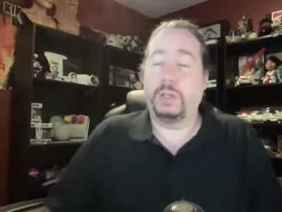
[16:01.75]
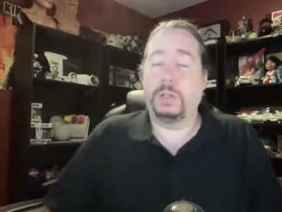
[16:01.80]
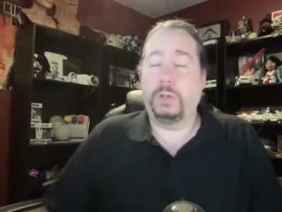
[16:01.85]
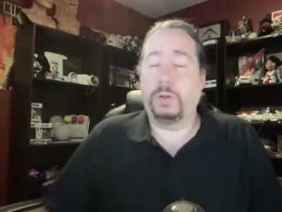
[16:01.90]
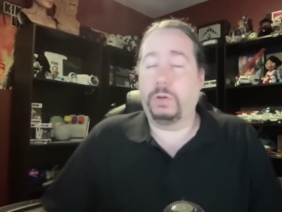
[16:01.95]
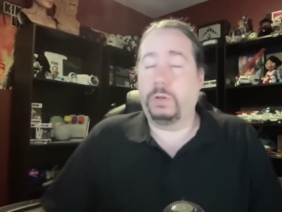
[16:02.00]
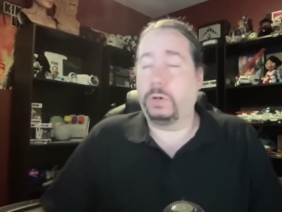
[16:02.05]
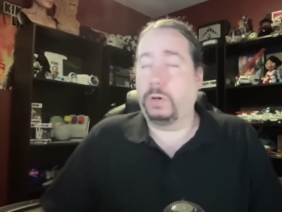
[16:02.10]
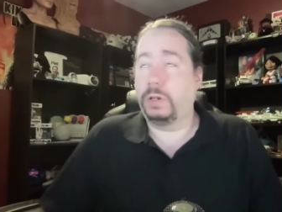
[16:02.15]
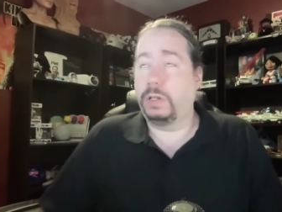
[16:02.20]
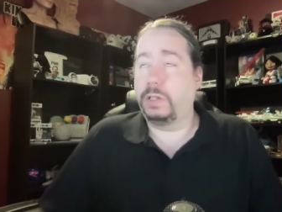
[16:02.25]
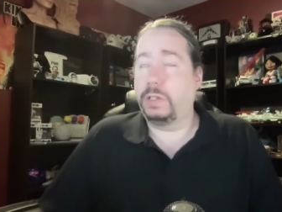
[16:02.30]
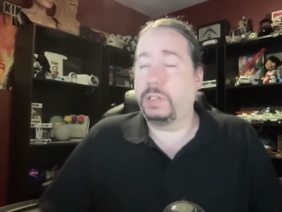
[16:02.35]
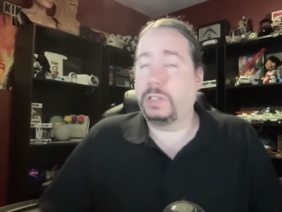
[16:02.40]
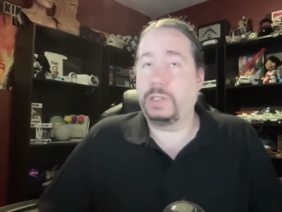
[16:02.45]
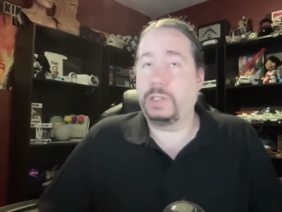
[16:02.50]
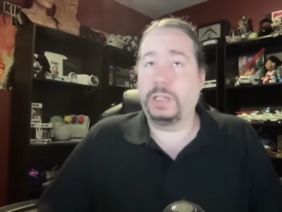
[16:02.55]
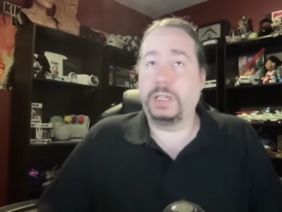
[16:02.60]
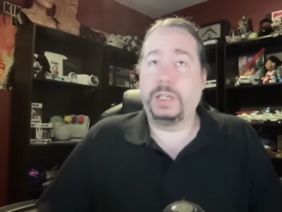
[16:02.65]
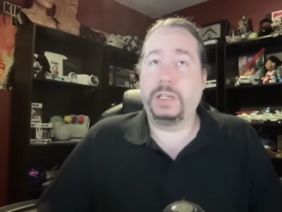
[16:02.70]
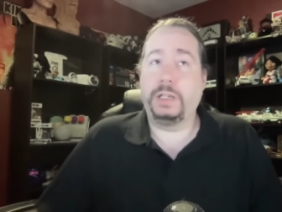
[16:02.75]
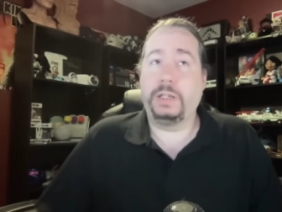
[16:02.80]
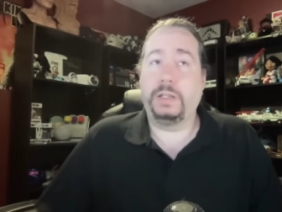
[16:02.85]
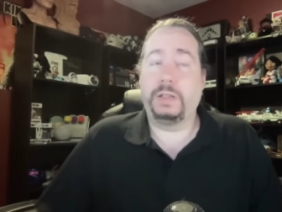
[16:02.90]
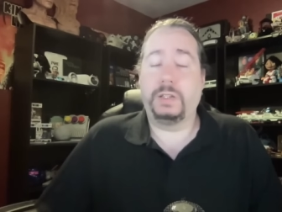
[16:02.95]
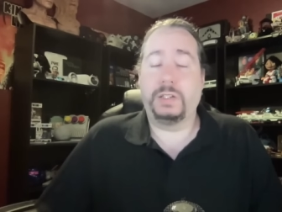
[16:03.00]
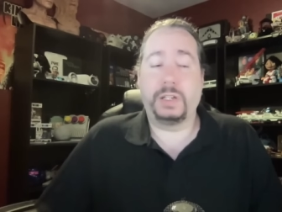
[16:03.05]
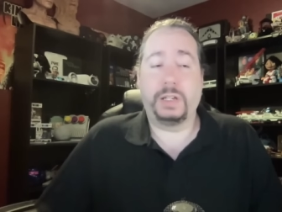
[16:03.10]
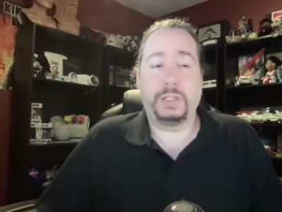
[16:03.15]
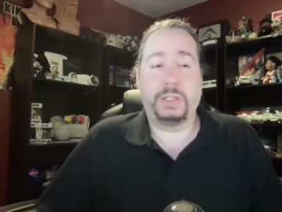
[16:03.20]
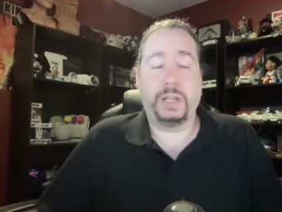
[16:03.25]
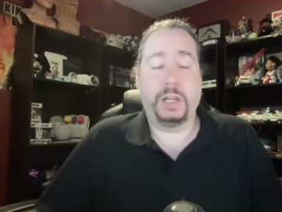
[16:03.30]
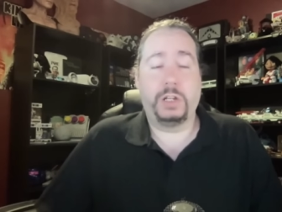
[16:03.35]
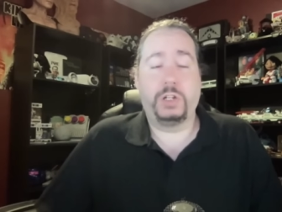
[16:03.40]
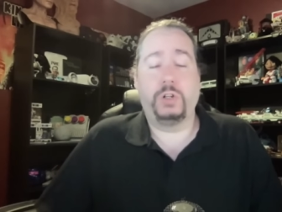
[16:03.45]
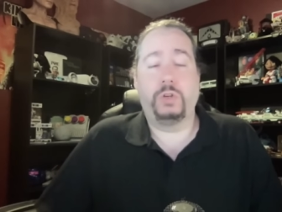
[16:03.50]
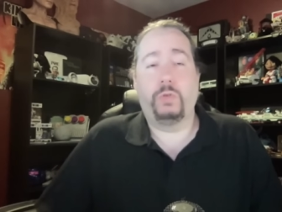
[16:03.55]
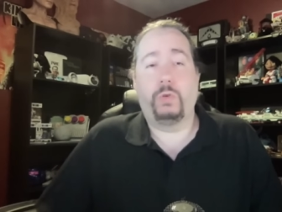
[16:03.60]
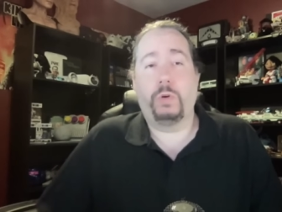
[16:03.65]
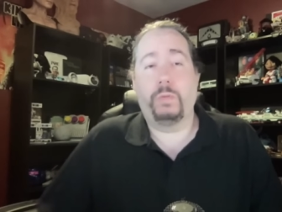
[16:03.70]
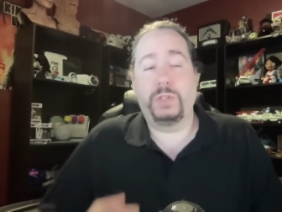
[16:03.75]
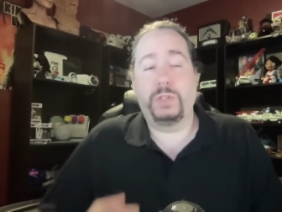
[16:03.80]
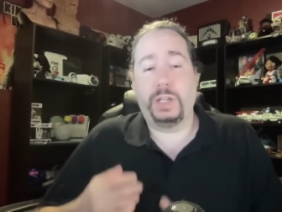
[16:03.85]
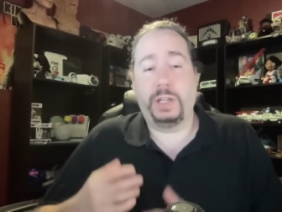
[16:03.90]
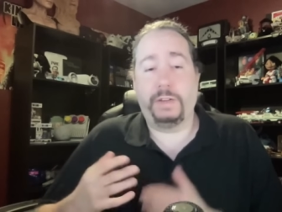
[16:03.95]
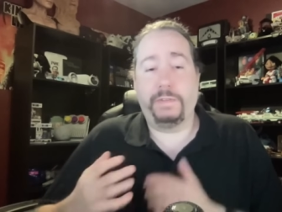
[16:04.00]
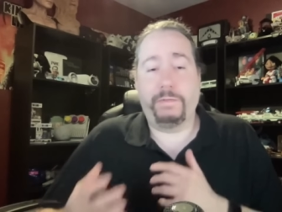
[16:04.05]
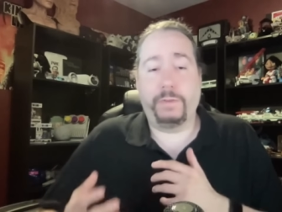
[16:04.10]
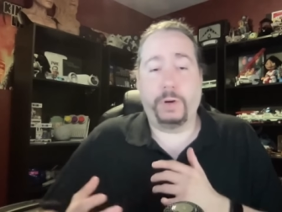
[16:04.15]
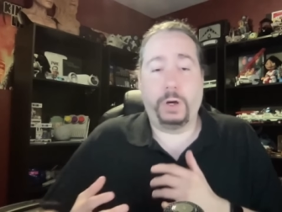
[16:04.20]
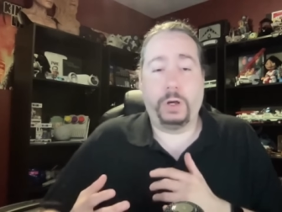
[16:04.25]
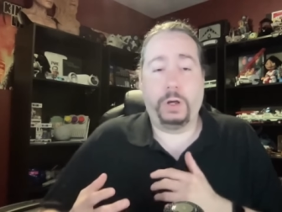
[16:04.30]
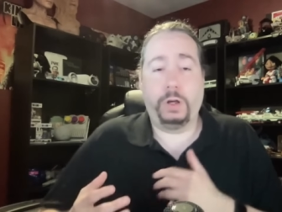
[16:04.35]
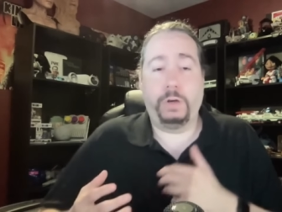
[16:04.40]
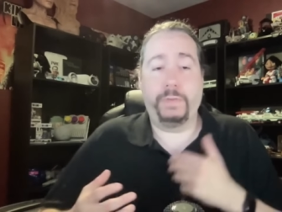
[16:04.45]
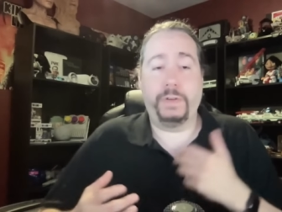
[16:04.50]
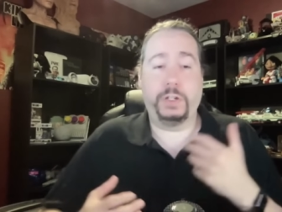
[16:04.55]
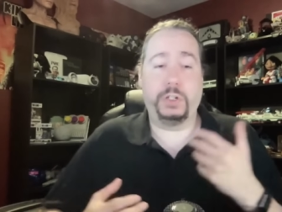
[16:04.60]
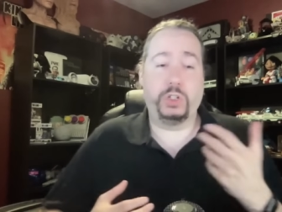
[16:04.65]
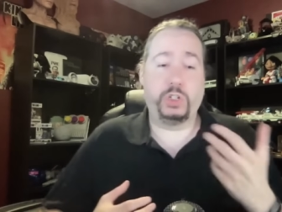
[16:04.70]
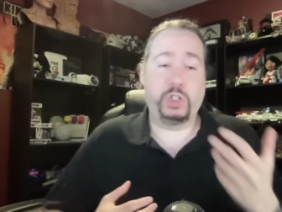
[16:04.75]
You're going to see citation norms evolve and